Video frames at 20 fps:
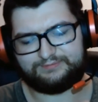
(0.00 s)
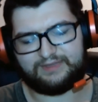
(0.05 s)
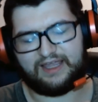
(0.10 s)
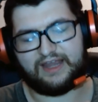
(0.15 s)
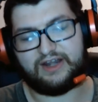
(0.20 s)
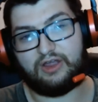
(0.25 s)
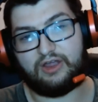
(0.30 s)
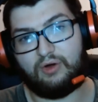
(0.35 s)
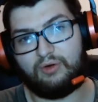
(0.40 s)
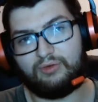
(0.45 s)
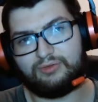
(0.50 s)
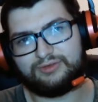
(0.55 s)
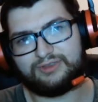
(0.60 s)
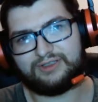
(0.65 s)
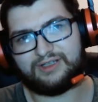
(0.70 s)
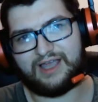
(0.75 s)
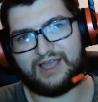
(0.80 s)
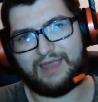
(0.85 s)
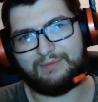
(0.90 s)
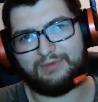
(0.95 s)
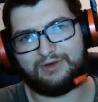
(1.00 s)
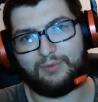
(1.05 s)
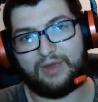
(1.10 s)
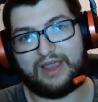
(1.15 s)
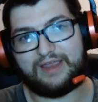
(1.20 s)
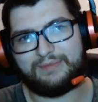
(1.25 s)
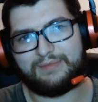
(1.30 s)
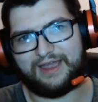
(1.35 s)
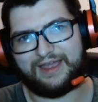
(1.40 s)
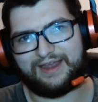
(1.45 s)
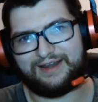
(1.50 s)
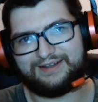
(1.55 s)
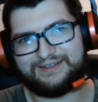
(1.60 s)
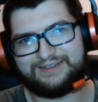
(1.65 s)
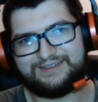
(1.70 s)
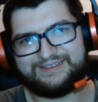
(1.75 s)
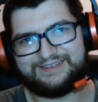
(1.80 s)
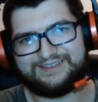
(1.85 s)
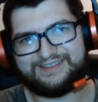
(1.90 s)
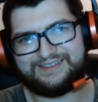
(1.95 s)
know I'm a white man.
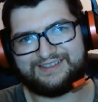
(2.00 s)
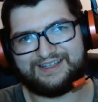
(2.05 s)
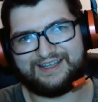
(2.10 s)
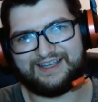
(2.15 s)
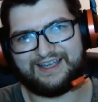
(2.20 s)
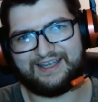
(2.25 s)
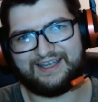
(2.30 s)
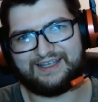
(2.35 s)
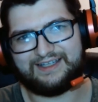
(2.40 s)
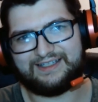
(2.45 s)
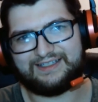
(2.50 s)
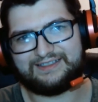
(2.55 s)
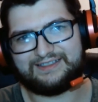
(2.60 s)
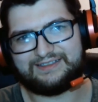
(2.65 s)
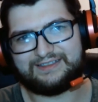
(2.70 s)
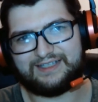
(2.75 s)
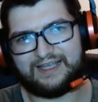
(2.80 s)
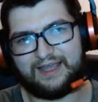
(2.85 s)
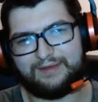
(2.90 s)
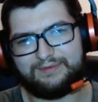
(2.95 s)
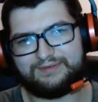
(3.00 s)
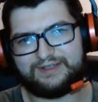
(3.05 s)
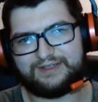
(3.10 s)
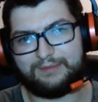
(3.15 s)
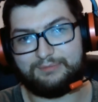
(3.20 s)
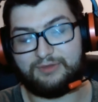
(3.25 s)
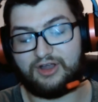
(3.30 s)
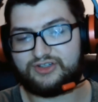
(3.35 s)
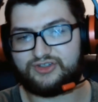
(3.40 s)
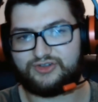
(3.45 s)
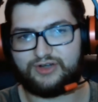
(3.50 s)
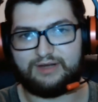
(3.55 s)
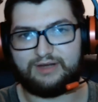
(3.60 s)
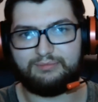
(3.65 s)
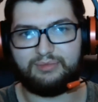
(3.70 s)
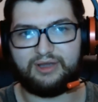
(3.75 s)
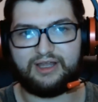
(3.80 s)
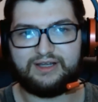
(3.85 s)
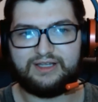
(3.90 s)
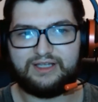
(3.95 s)
I'm not straight,
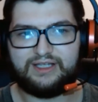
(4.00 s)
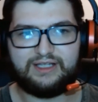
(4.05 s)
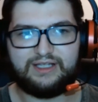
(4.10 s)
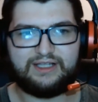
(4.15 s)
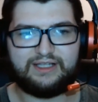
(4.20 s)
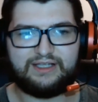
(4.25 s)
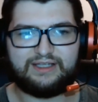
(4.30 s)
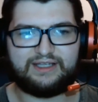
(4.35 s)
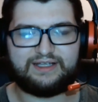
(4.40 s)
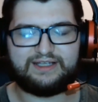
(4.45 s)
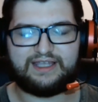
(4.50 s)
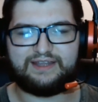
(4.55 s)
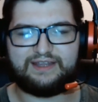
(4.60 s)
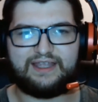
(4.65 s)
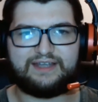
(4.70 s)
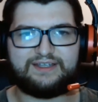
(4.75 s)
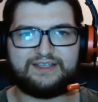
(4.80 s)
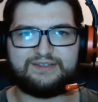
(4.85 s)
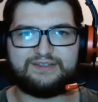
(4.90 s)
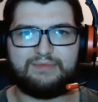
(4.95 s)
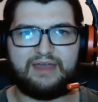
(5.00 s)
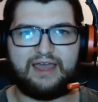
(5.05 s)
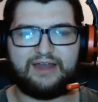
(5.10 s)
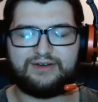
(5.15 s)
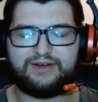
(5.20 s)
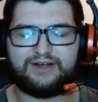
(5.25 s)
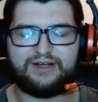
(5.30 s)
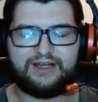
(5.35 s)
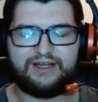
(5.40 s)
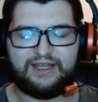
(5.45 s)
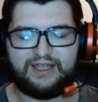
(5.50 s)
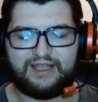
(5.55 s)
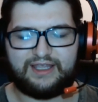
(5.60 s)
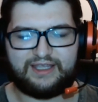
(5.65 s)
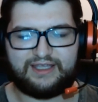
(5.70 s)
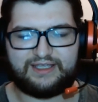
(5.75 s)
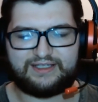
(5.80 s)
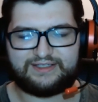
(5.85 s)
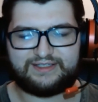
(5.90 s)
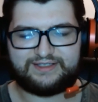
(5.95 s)
but that doesn't matter.
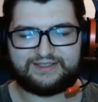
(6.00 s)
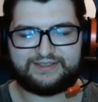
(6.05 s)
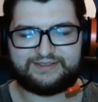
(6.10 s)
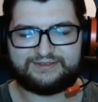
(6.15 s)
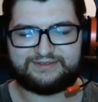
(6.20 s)
It's